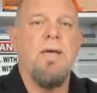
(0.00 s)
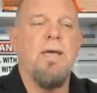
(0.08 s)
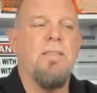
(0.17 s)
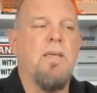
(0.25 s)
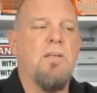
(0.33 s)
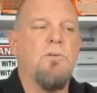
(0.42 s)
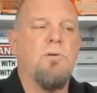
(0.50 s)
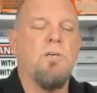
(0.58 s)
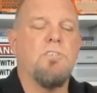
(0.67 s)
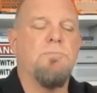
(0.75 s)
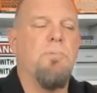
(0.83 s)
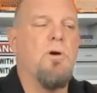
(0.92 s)
And then you're
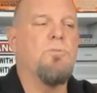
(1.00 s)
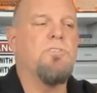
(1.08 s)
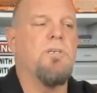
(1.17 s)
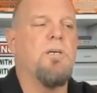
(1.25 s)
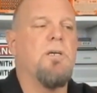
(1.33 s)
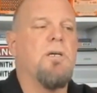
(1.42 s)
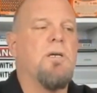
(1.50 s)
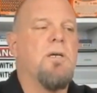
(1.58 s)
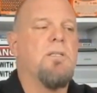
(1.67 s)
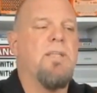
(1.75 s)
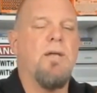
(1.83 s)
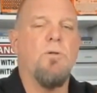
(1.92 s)
exposing,
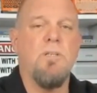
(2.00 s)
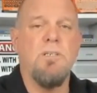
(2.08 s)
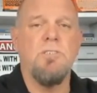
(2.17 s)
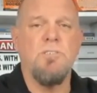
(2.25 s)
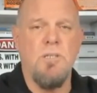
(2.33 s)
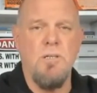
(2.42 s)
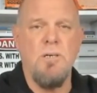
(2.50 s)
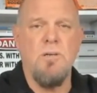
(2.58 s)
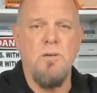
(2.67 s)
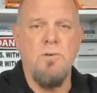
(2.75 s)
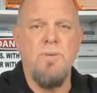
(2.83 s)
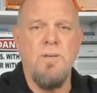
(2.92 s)
not only does it
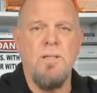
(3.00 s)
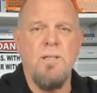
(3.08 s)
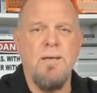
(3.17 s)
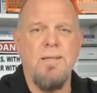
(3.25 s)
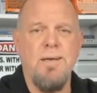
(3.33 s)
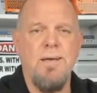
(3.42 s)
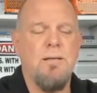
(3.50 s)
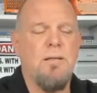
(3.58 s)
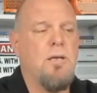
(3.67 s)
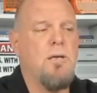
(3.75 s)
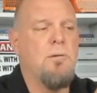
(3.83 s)
look goofy like that,